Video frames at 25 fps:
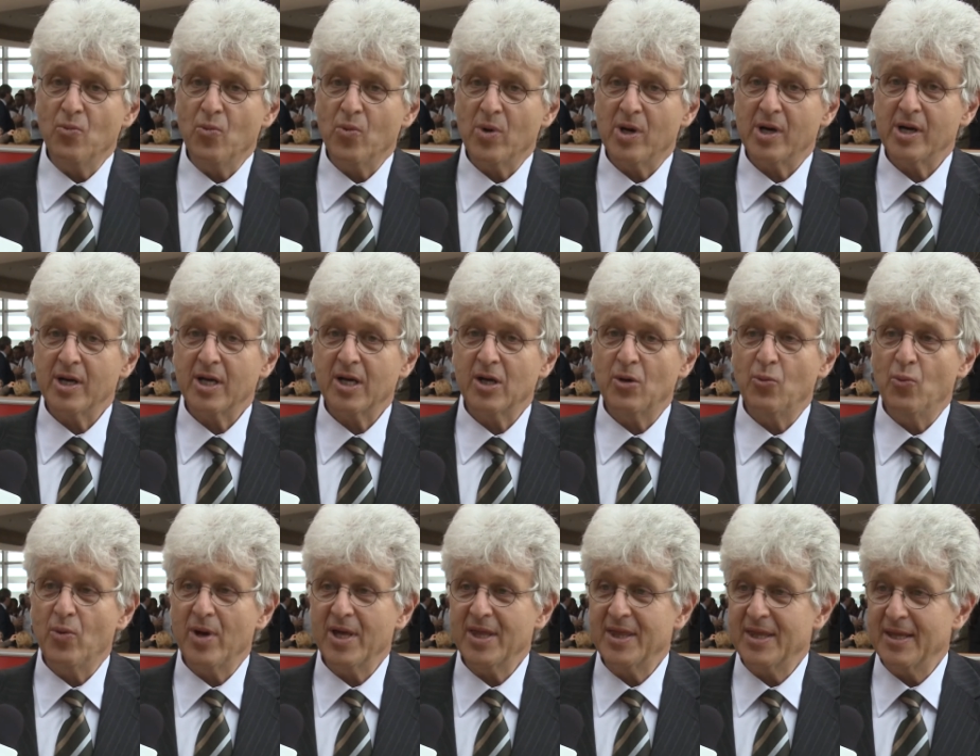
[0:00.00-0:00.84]
work
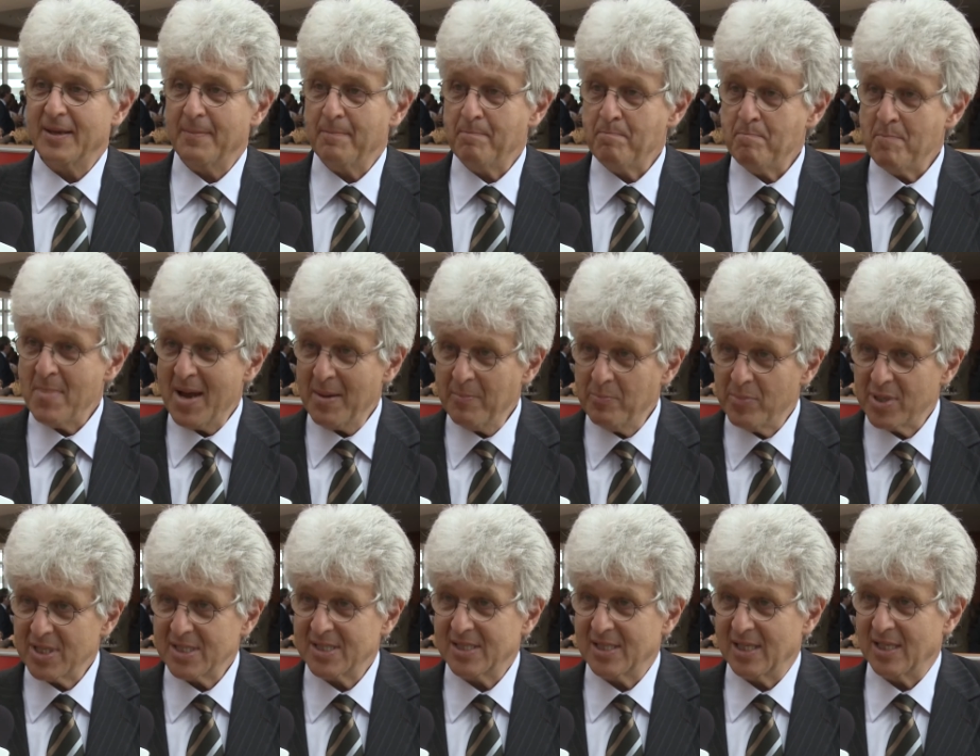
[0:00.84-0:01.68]
with
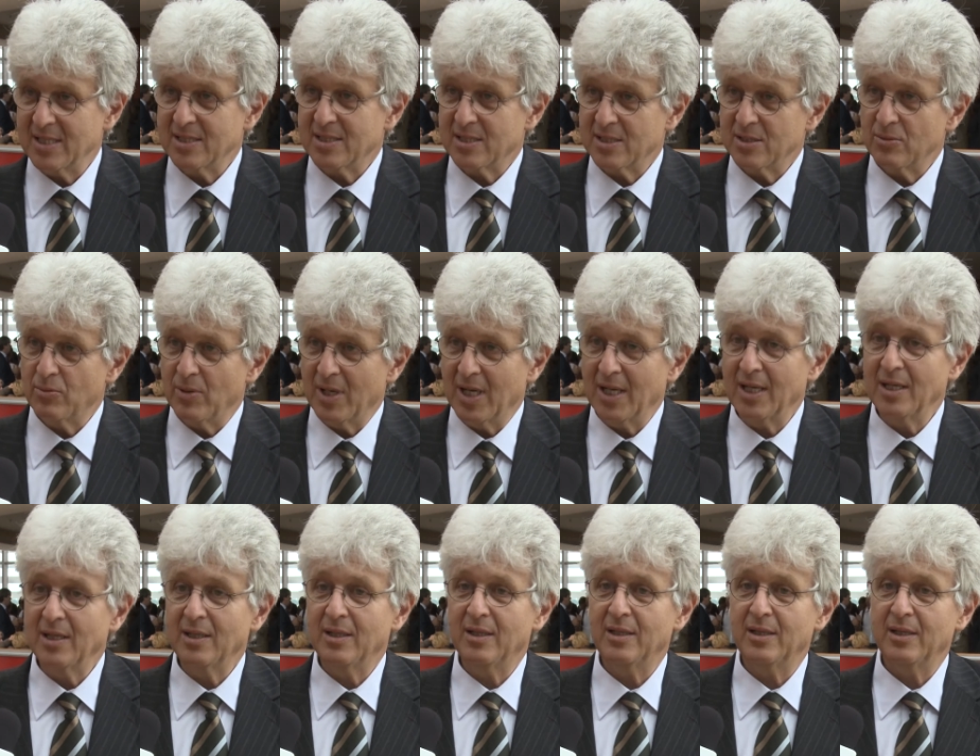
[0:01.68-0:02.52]
member states as
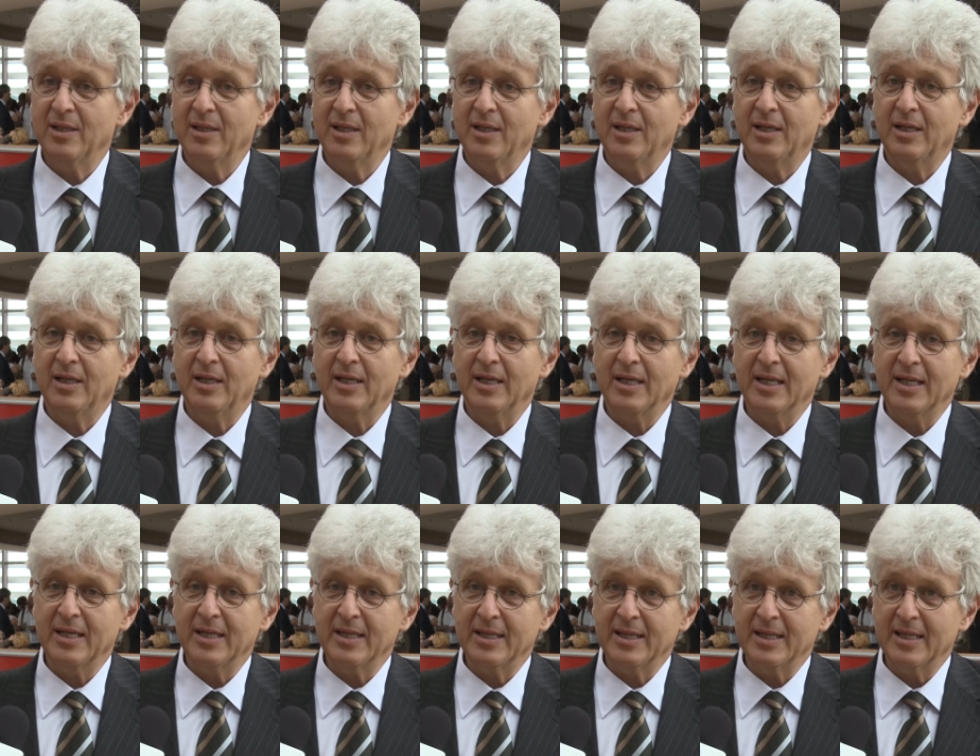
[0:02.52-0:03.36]
well
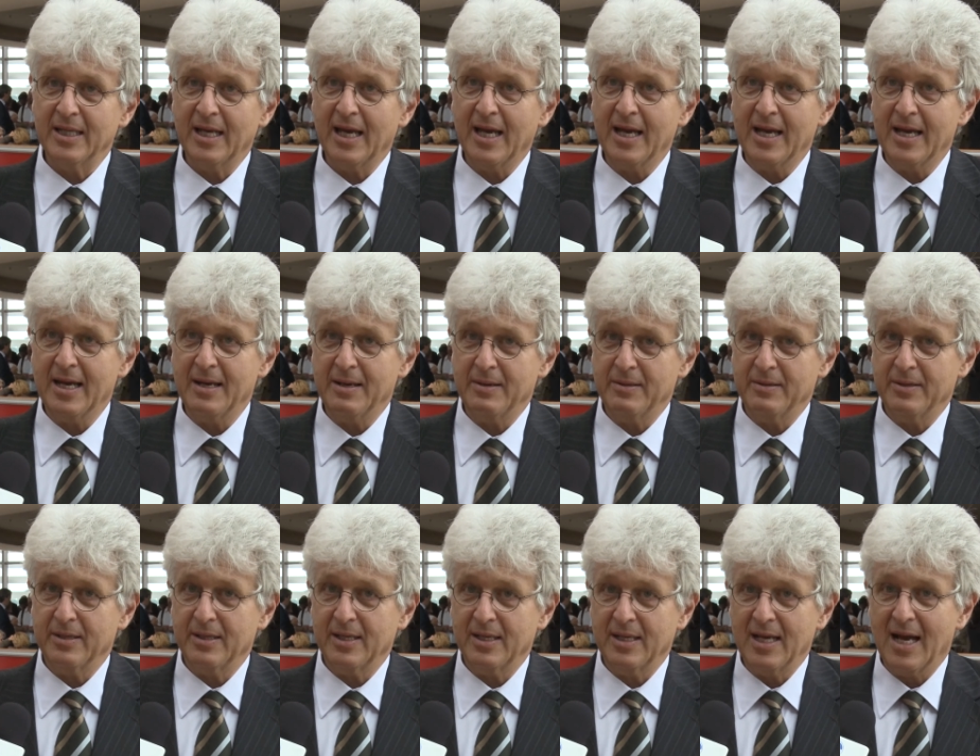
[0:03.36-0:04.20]
in
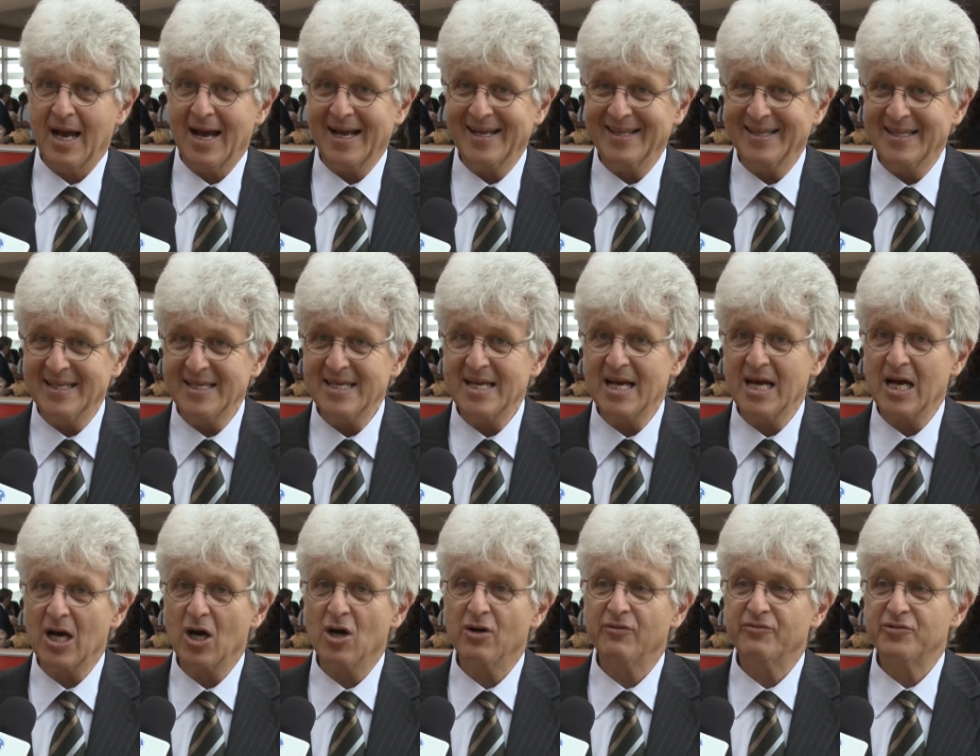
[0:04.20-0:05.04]
idea
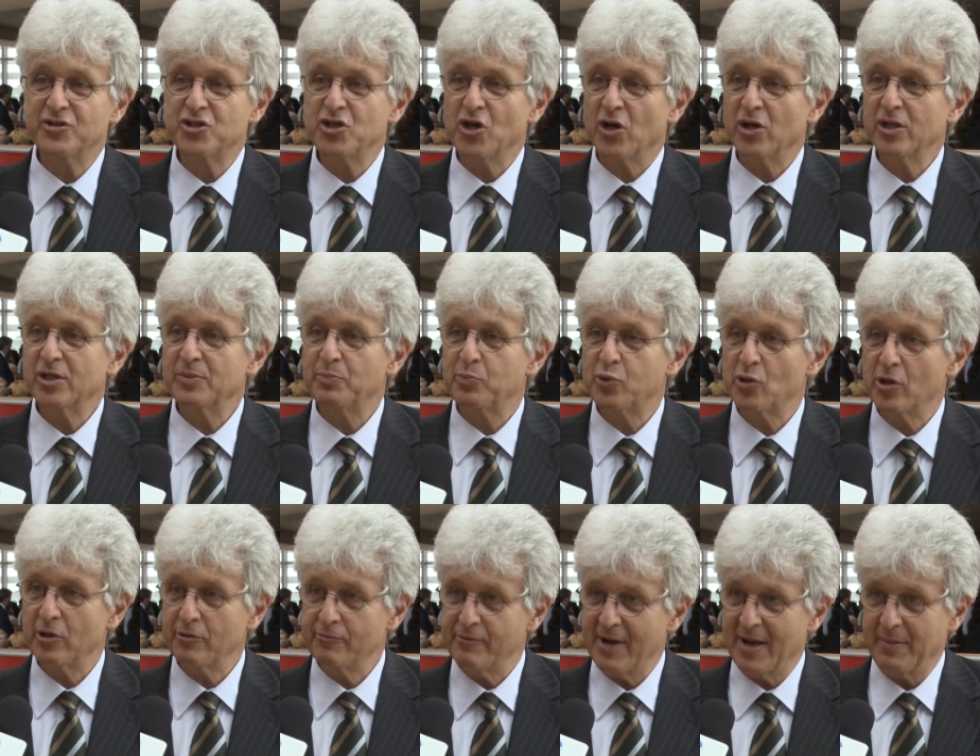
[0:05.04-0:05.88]
of joint
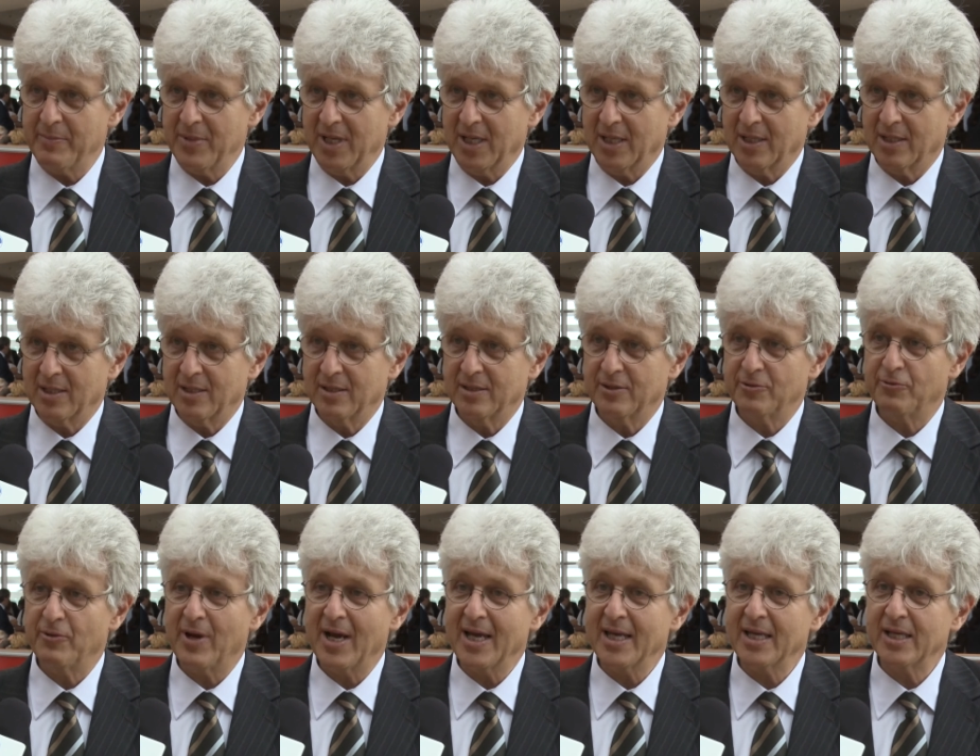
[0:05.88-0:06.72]
programming,
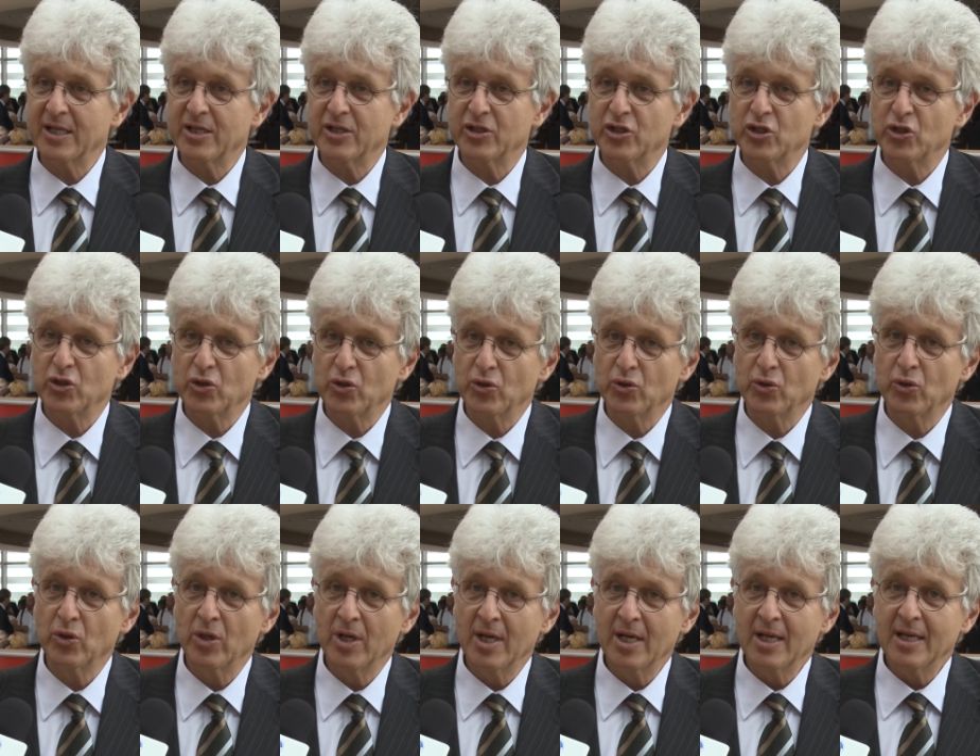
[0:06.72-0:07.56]
trying to
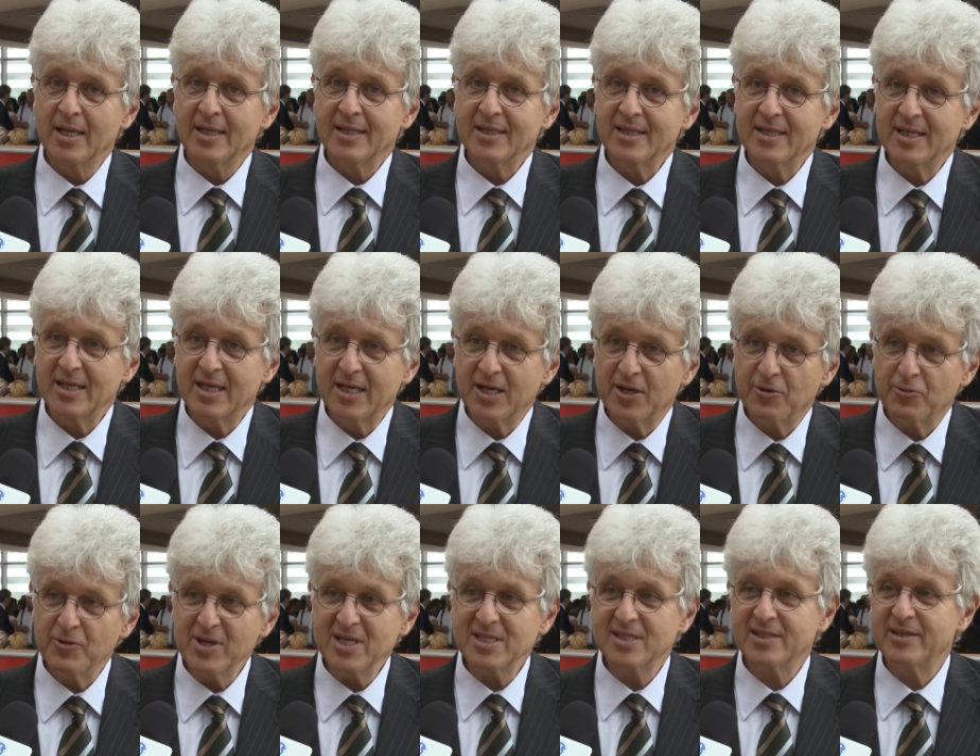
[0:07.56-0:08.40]

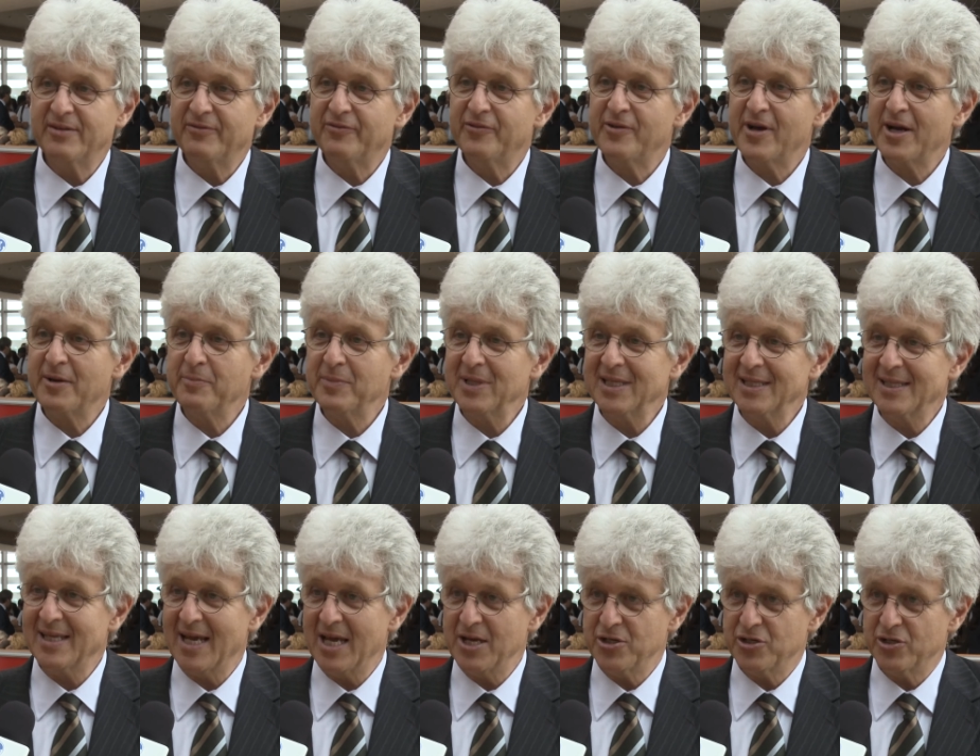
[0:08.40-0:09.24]
decrease the
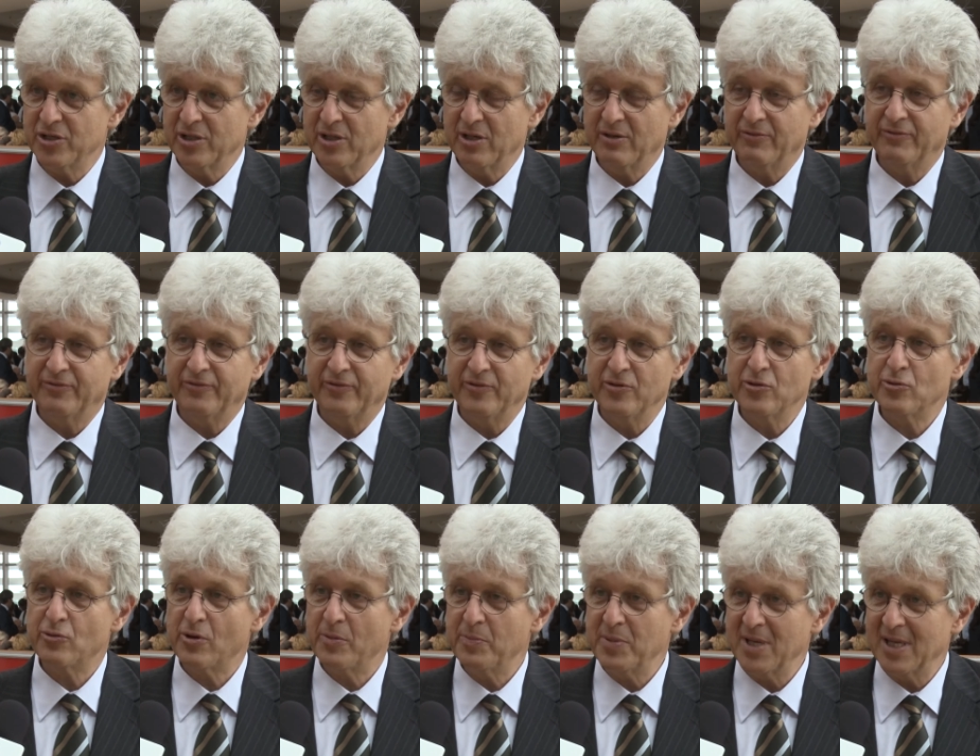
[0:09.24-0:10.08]
fragmentation of
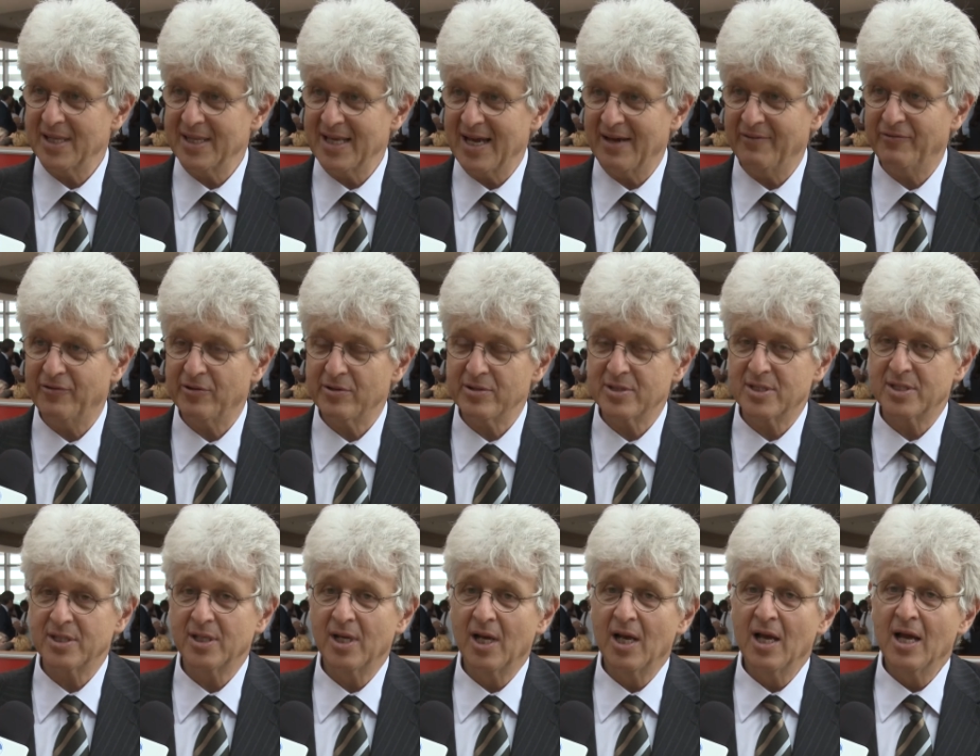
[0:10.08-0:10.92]
European efforts,